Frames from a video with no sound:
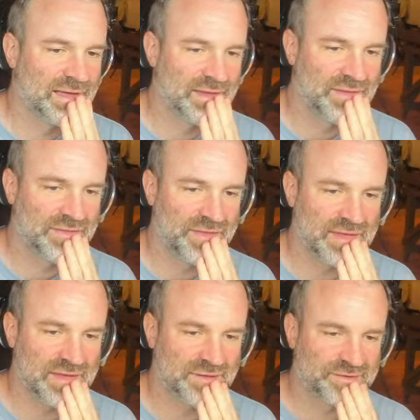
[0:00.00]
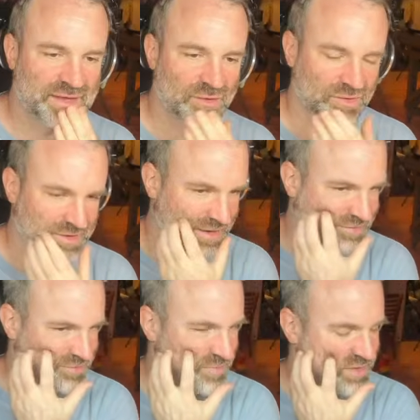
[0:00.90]
the sync
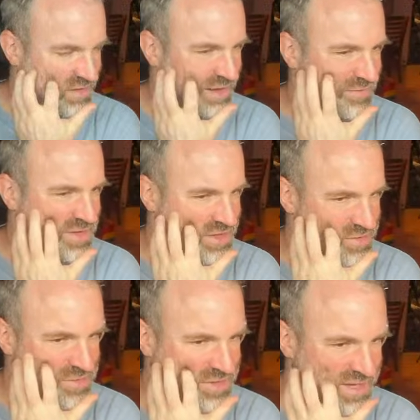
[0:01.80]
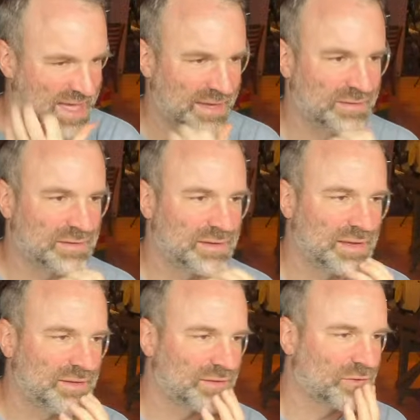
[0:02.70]
oscillator, which I haven't used yet
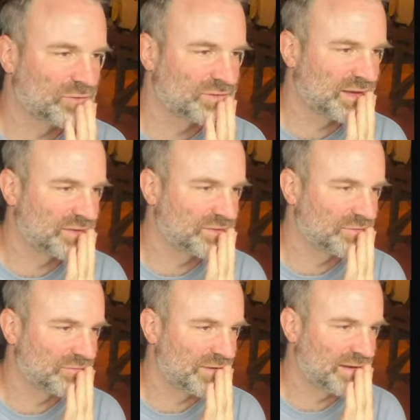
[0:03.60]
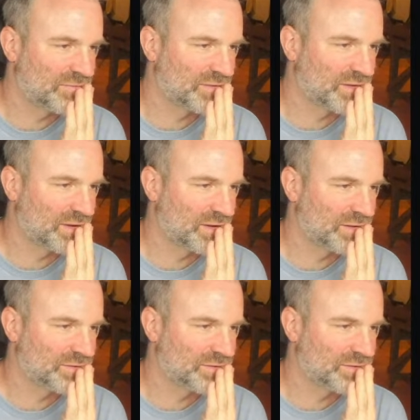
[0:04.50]
in the context of any of the Karst